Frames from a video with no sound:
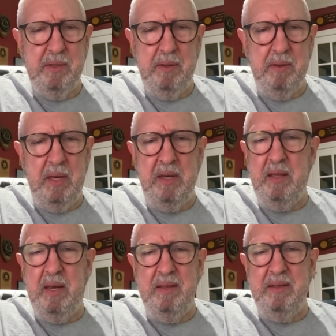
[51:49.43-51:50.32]
any
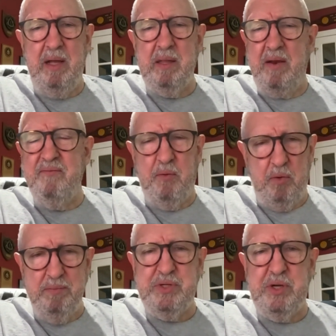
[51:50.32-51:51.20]
of the online
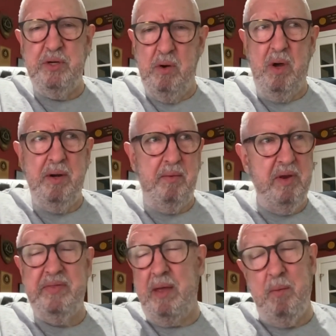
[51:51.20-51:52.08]
forums that you go on and
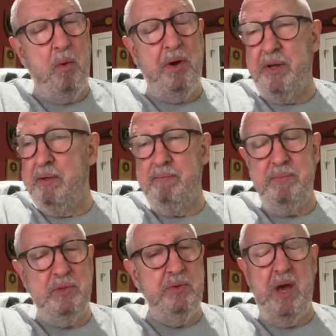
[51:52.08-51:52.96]
read, they warn you.
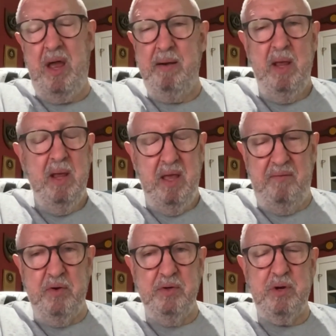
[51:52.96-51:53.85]
Do not,
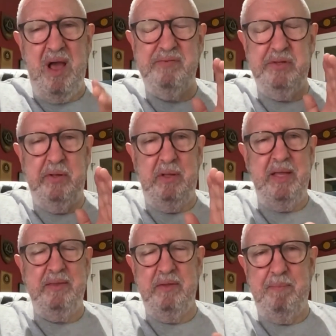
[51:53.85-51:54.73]
if you're traveling the
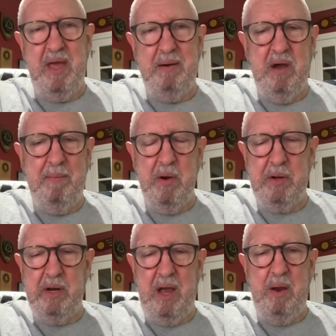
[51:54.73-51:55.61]
length of the Panama
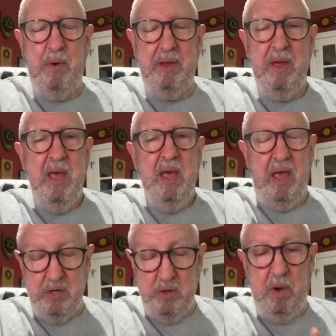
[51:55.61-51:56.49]
American Highway
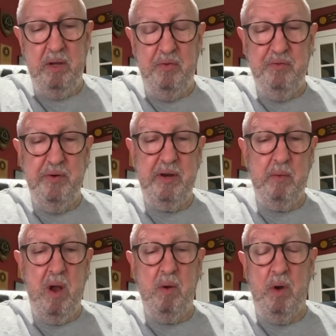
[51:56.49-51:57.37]
and you want to go through
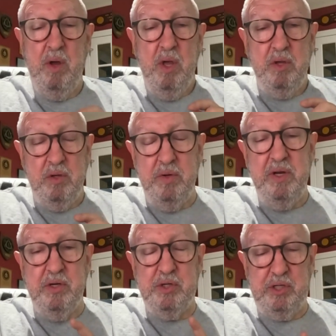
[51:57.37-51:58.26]
Nicaragua, you
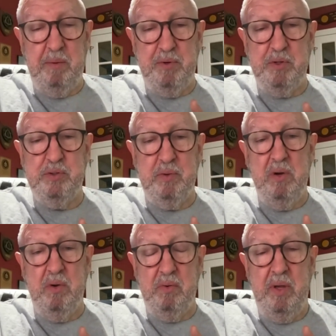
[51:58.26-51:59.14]
need to ship your
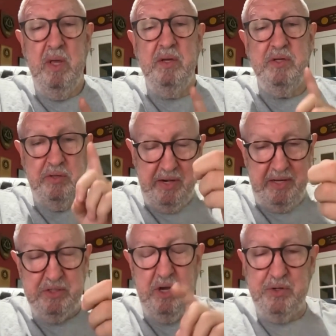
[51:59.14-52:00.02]
drone to the
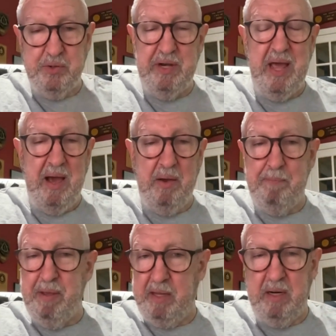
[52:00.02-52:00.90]
next country down and pick it